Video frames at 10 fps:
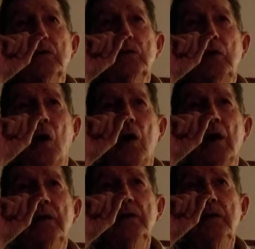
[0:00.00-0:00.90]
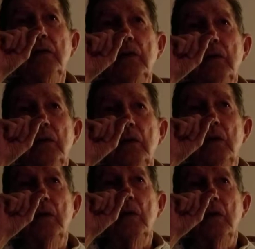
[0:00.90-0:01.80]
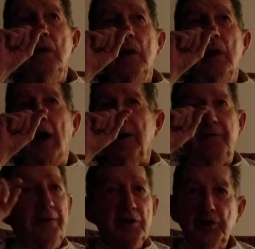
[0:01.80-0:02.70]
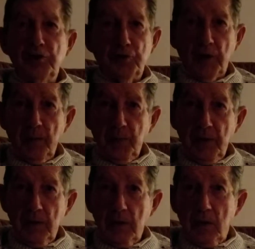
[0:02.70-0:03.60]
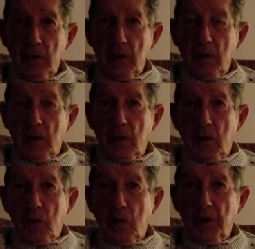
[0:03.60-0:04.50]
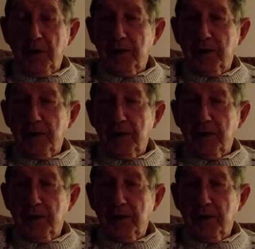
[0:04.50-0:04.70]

gone on a fishing trip with